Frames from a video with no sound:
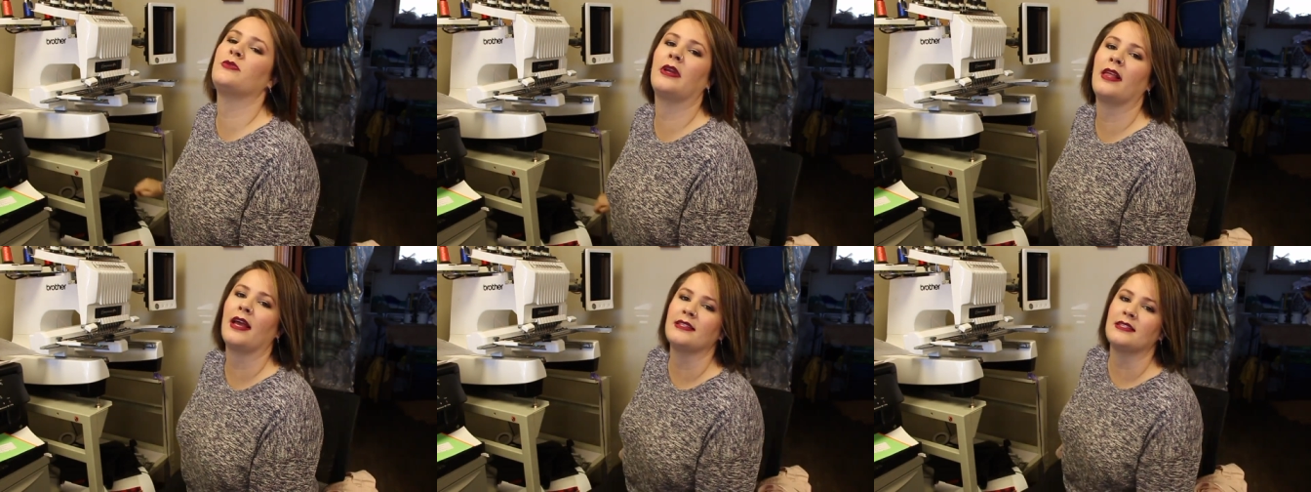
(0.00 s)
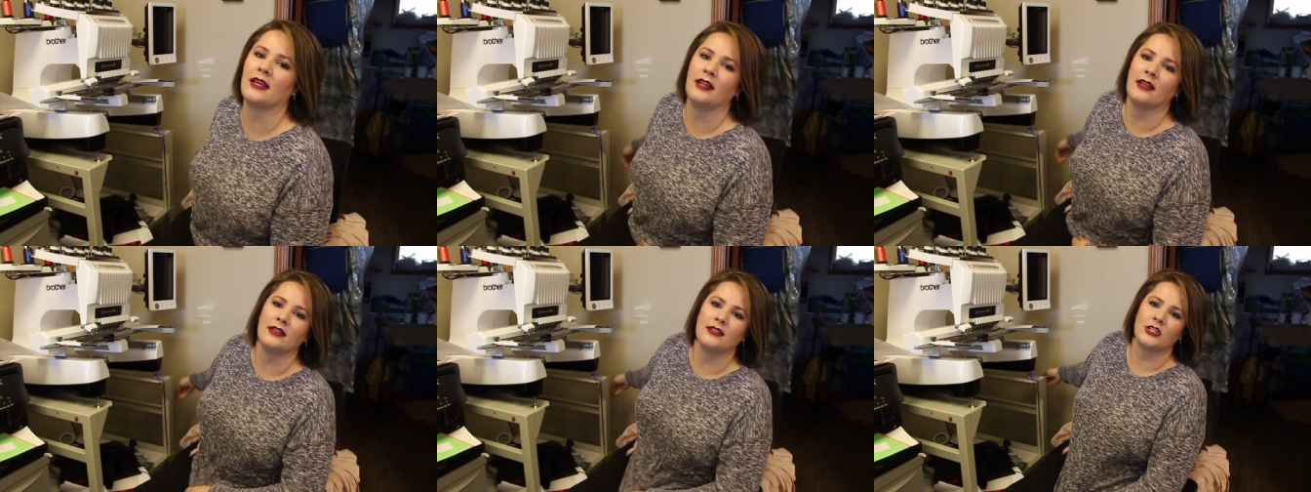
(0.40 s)
realized I
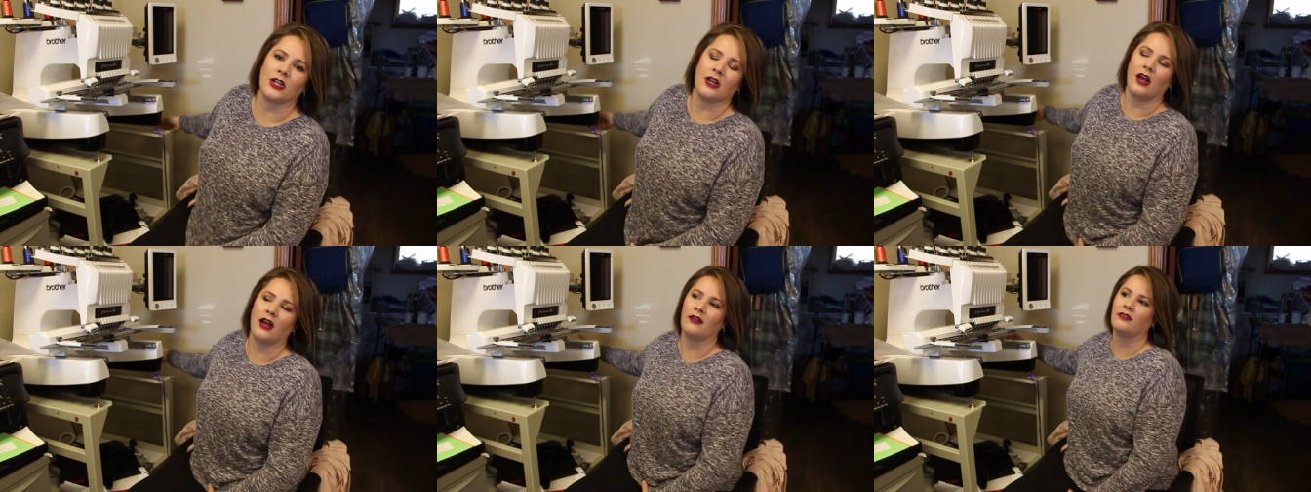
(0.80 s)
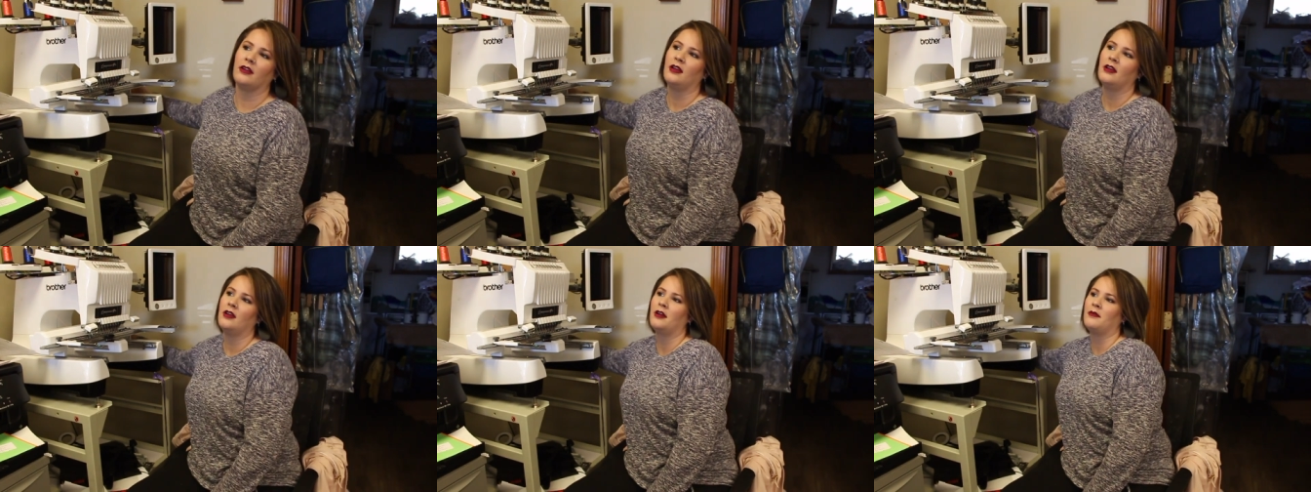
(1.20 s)
didn't turn off
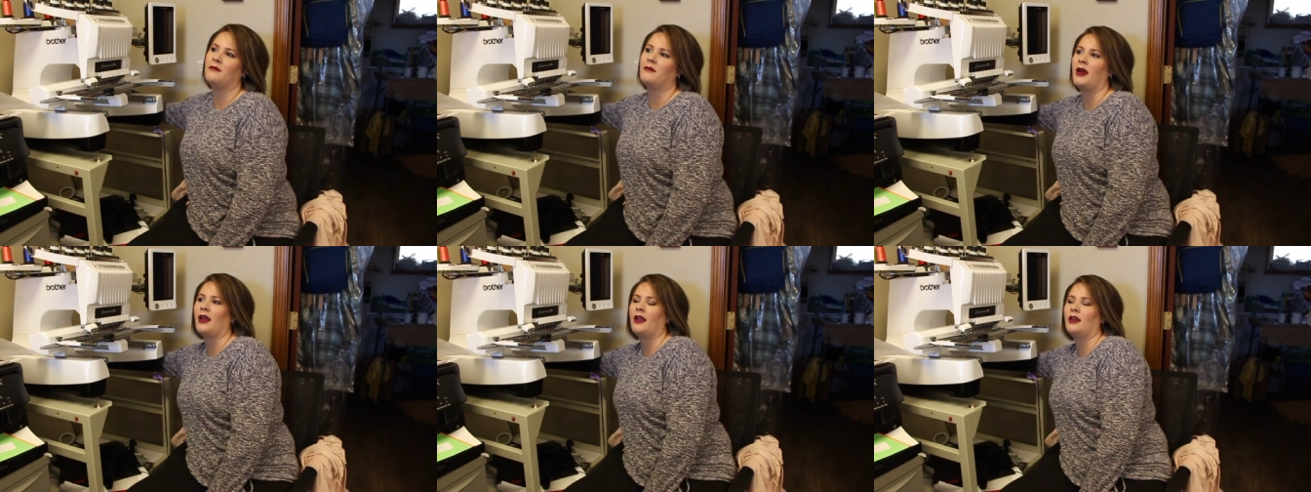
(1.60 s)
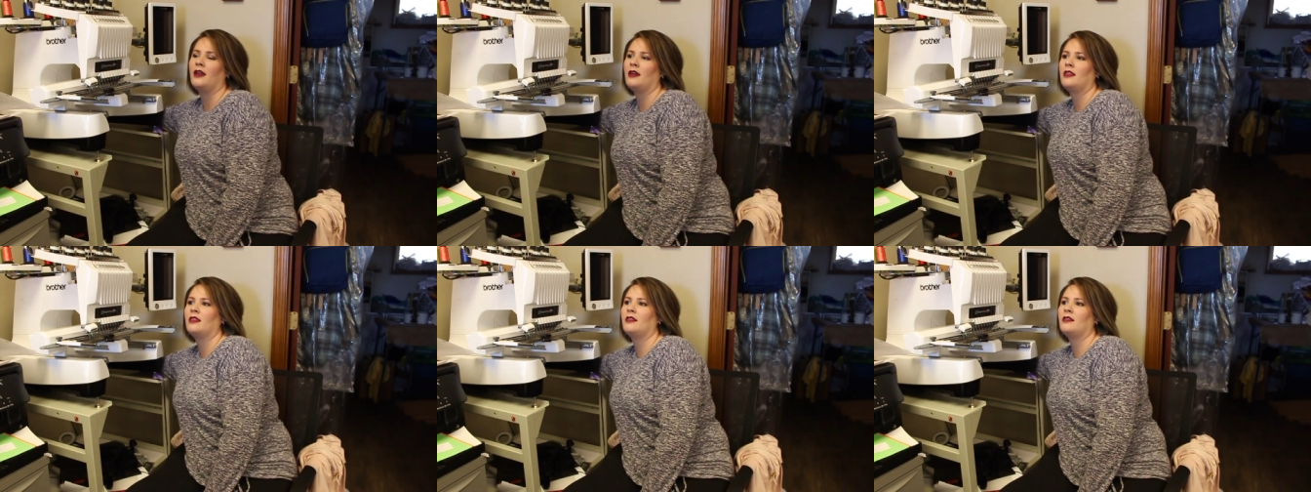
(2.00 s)
my
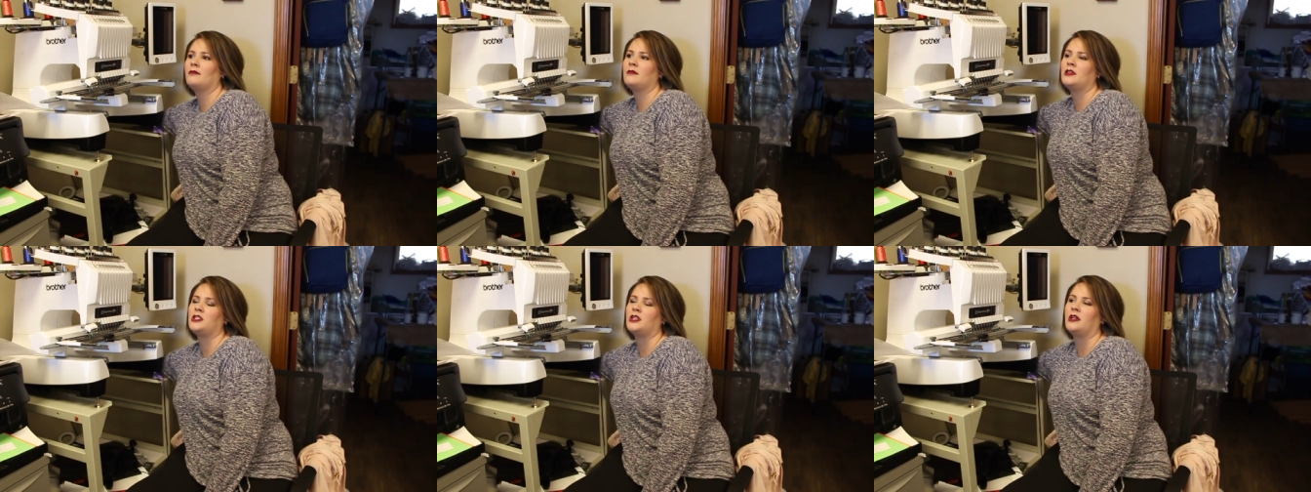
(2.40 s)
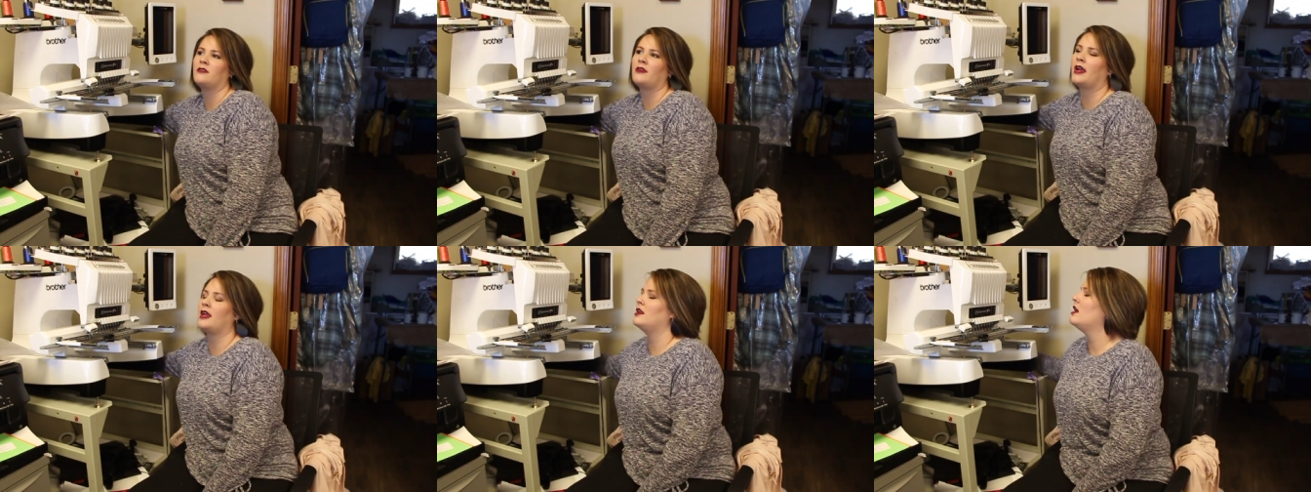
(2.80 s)
machine
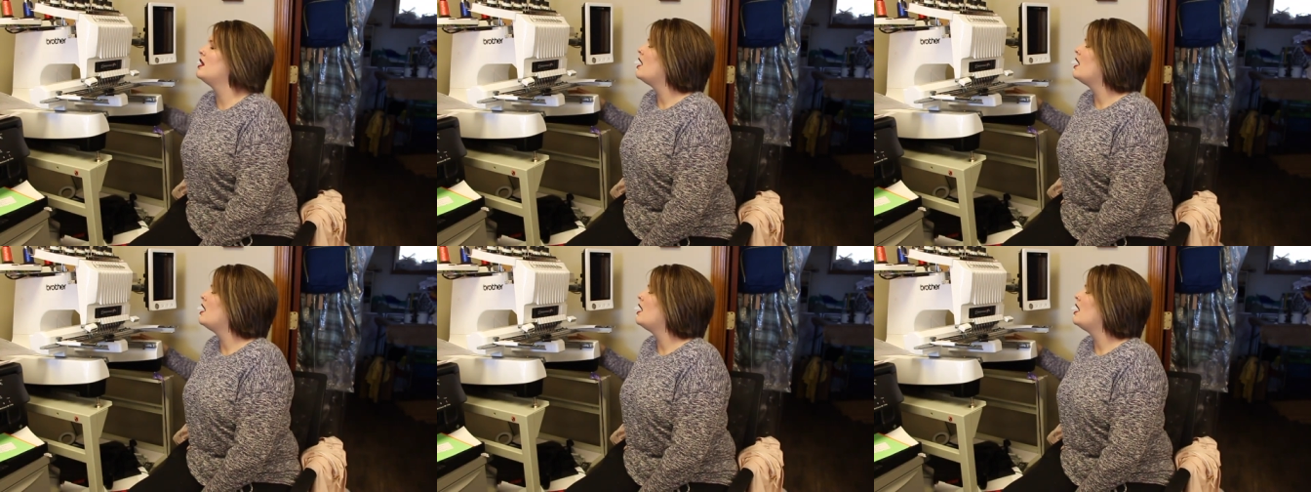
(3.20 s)
right.